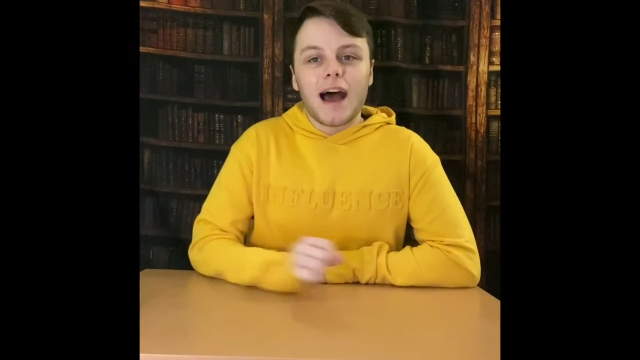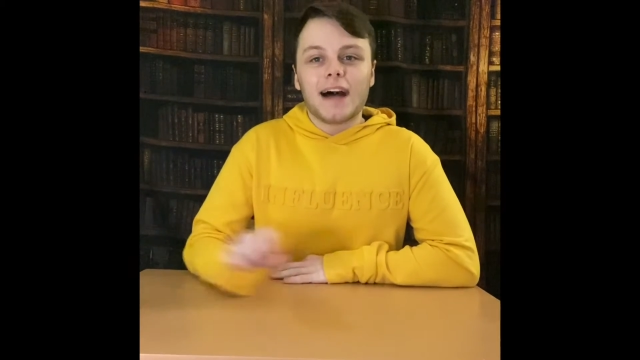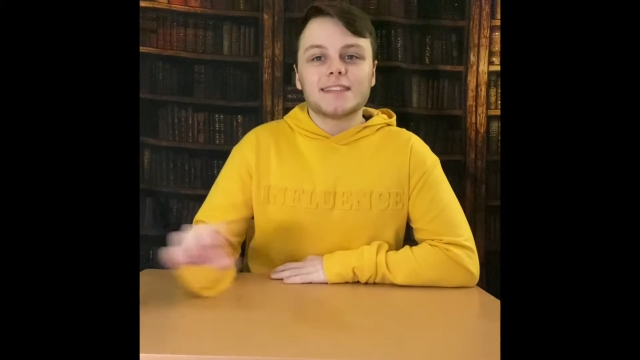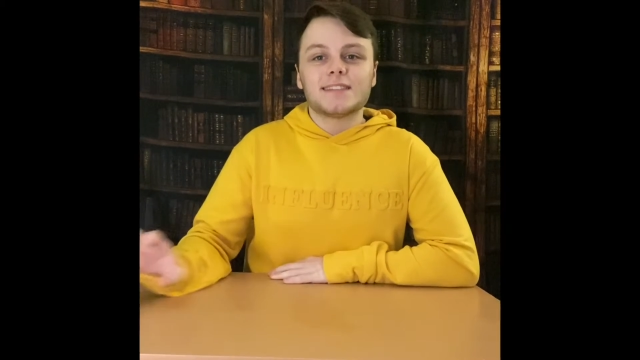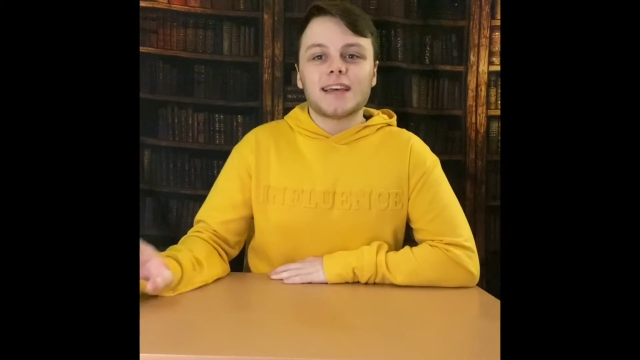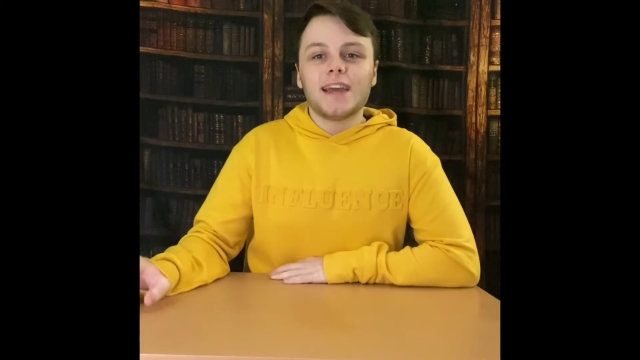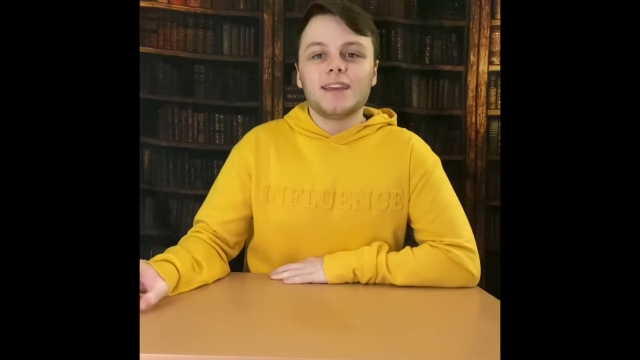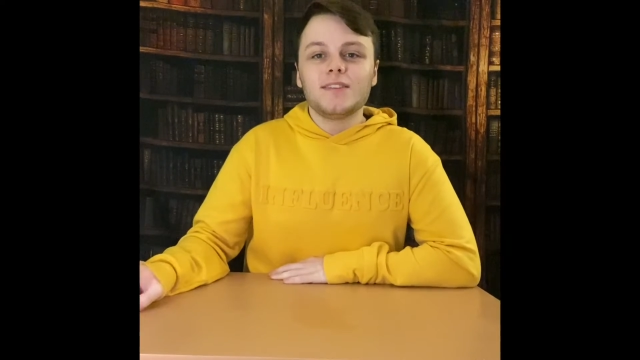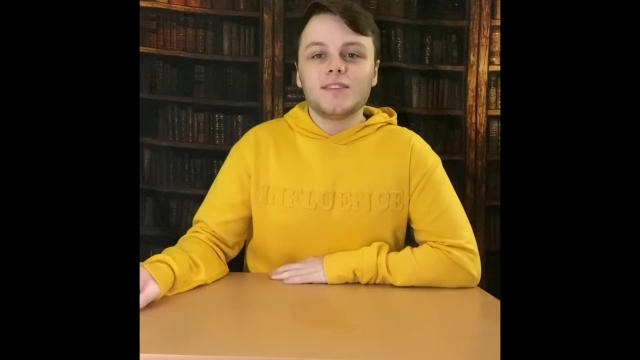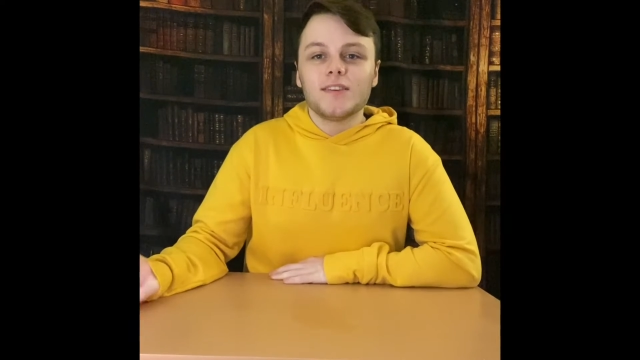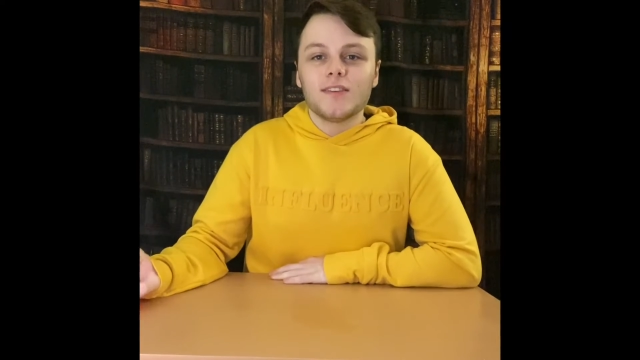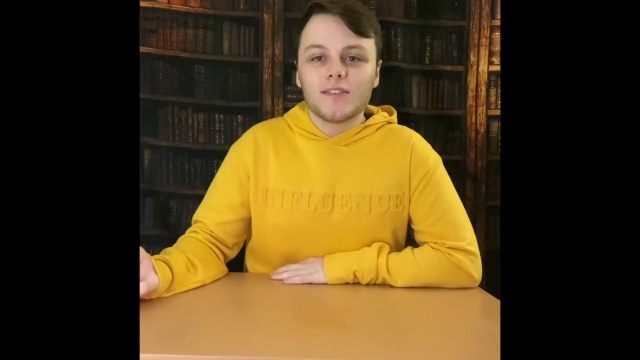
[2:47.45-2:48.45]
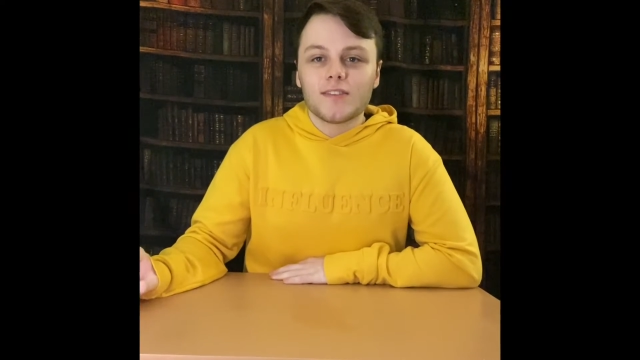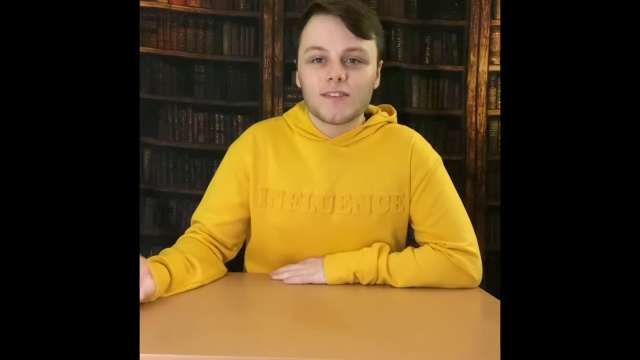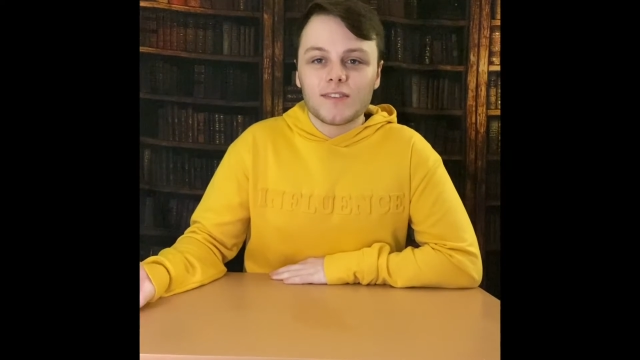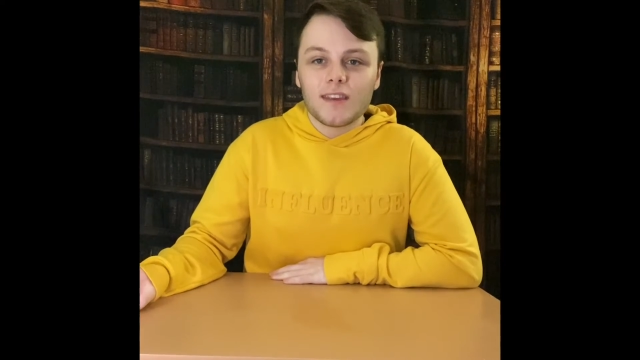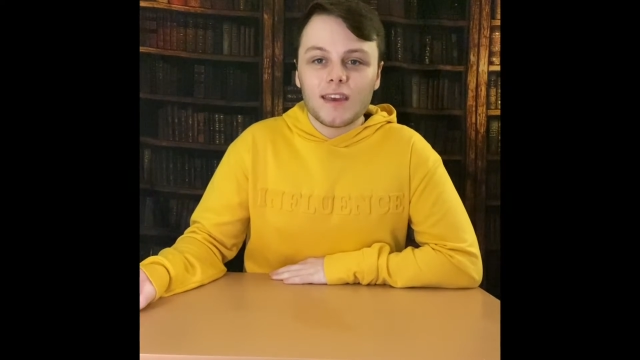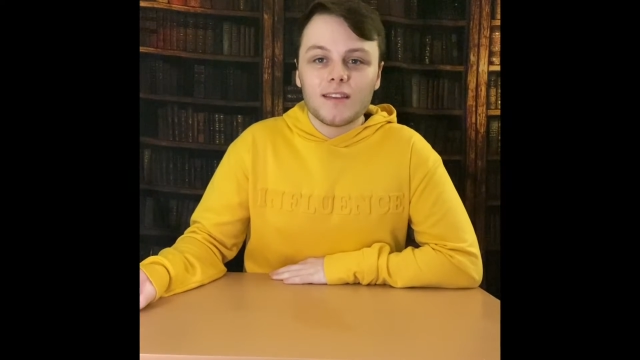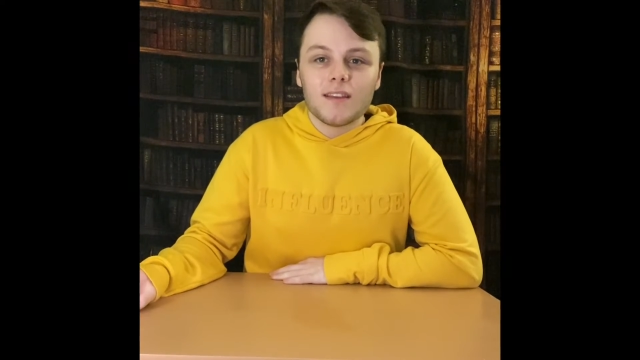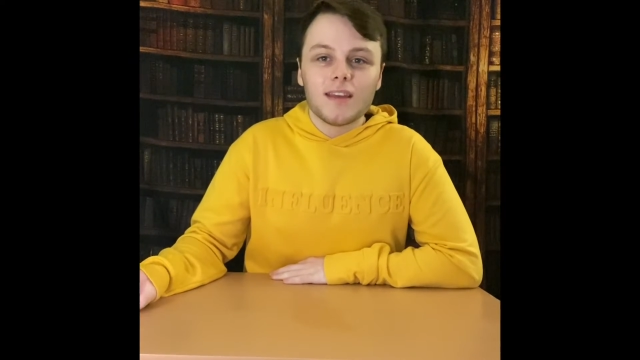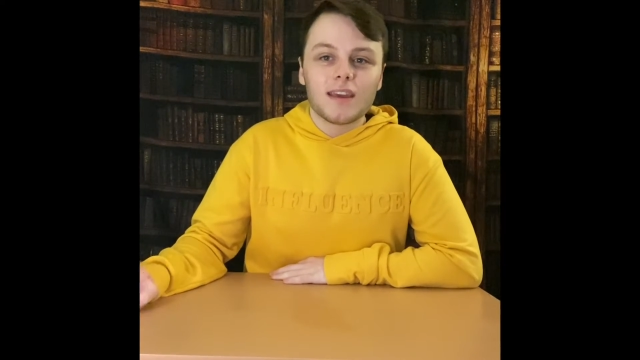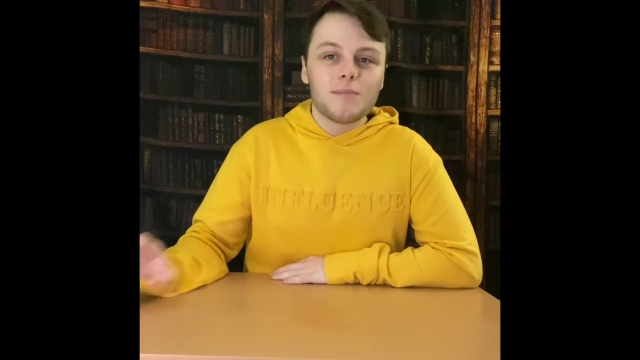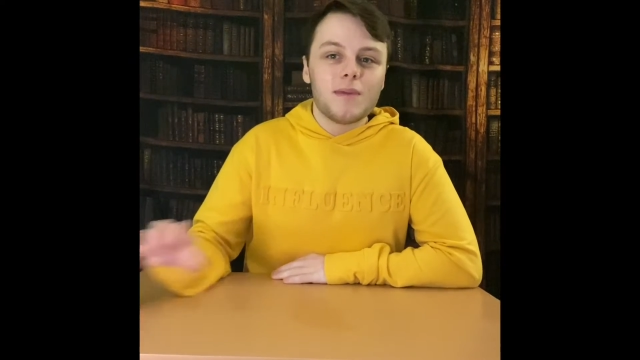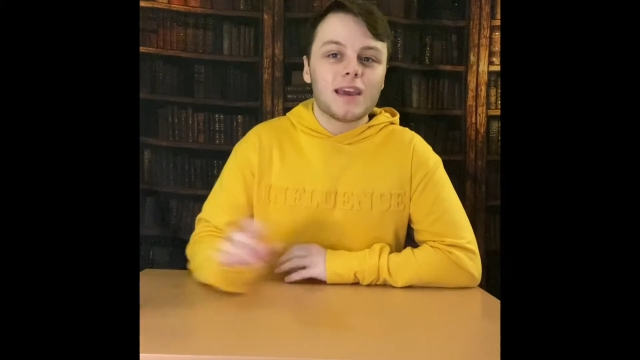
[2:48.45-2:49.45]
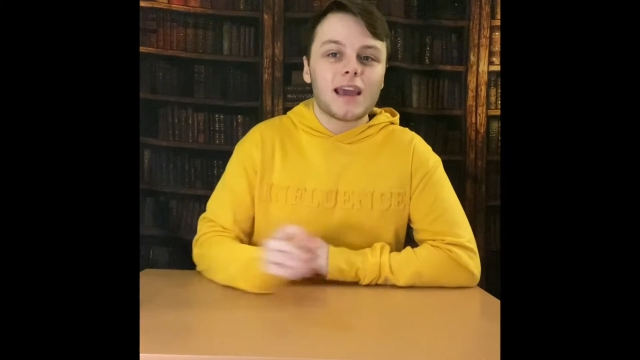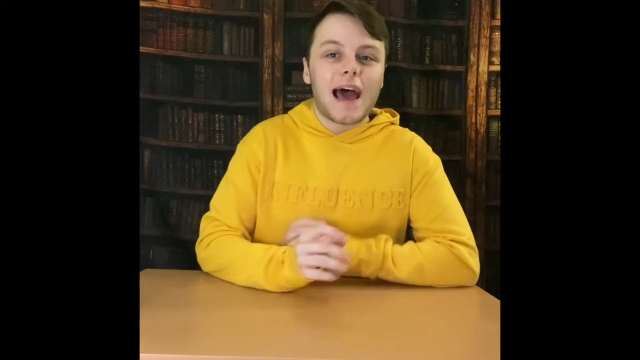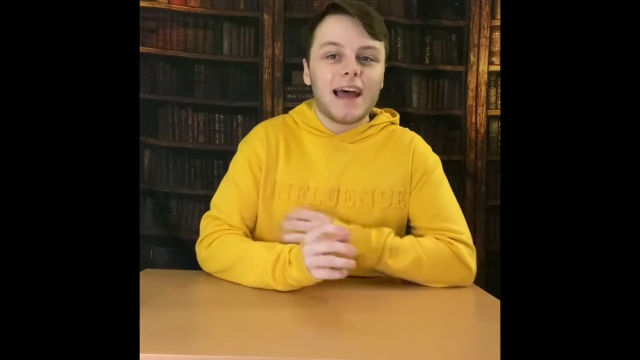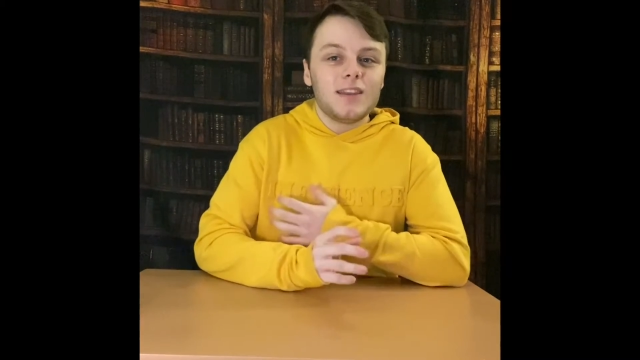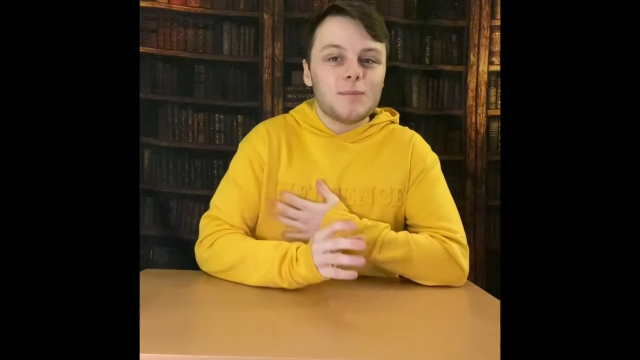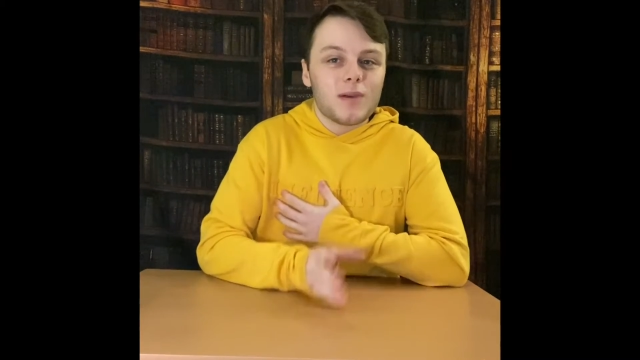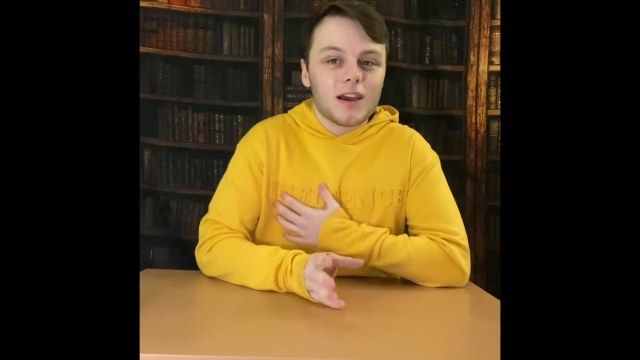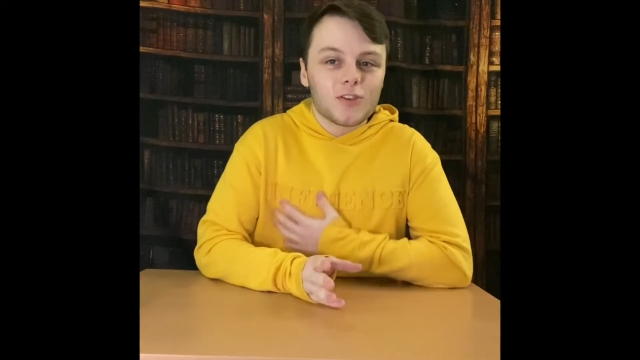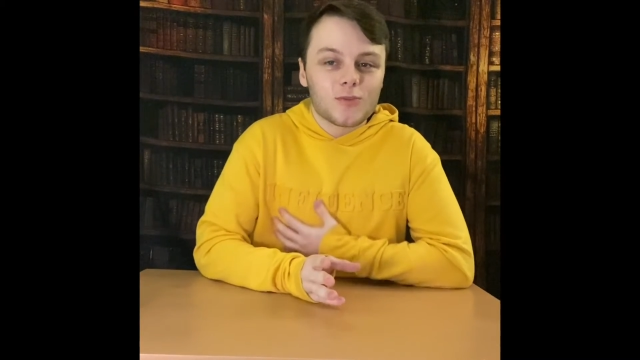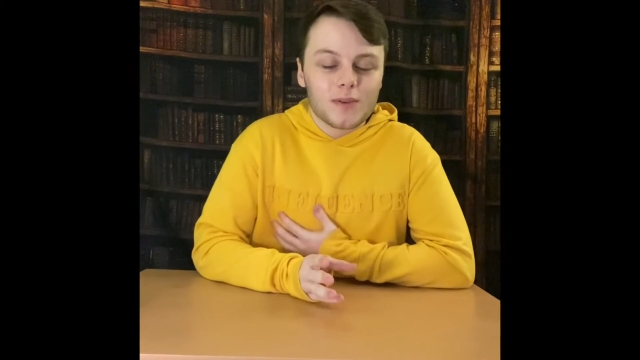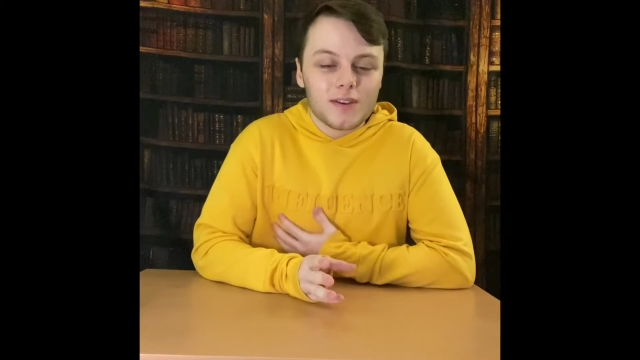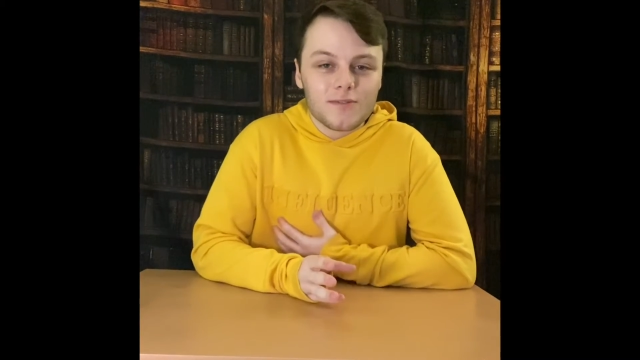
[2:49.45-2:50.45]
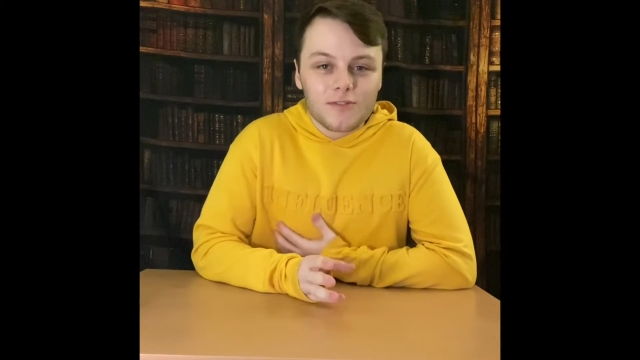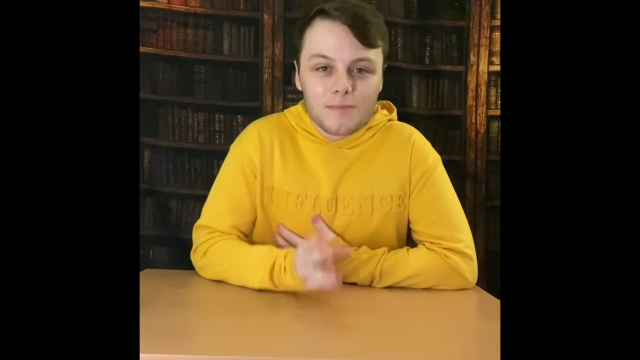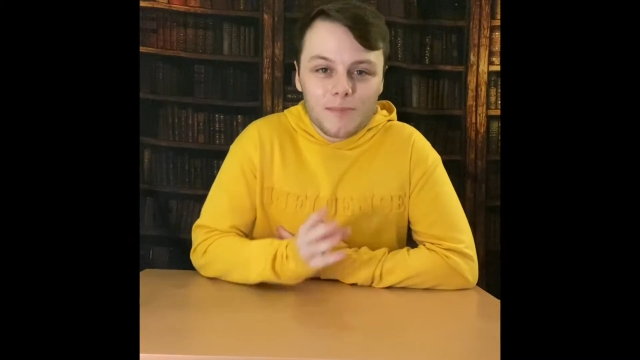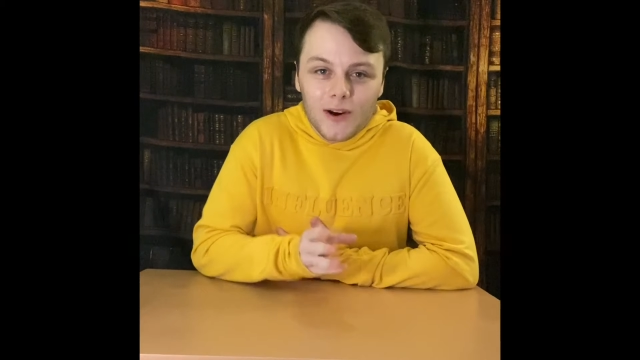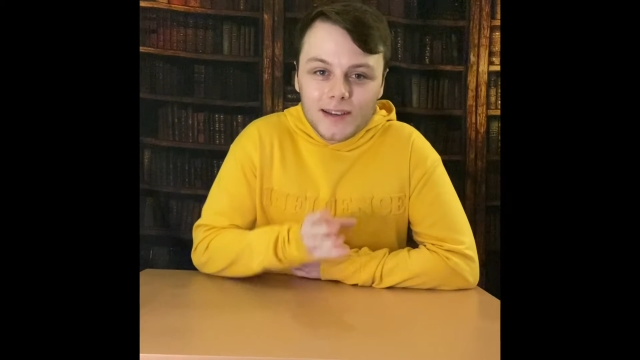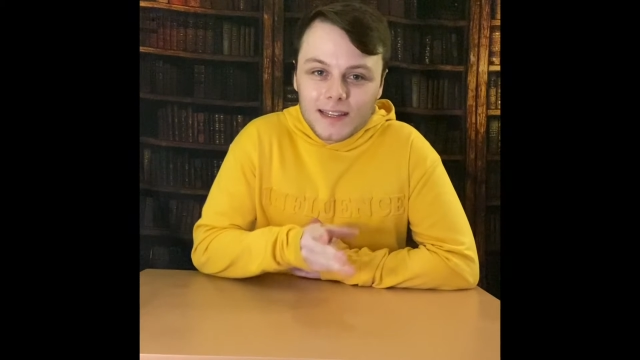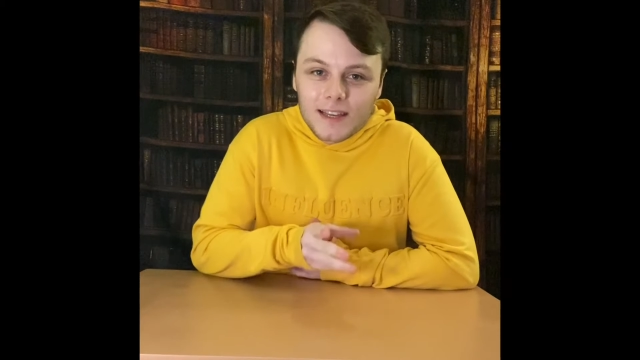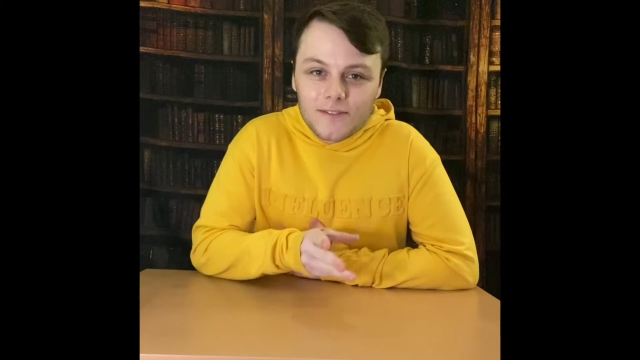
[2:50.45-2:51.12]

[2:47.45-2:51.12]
scientists say that they can make antiperspirant from body-like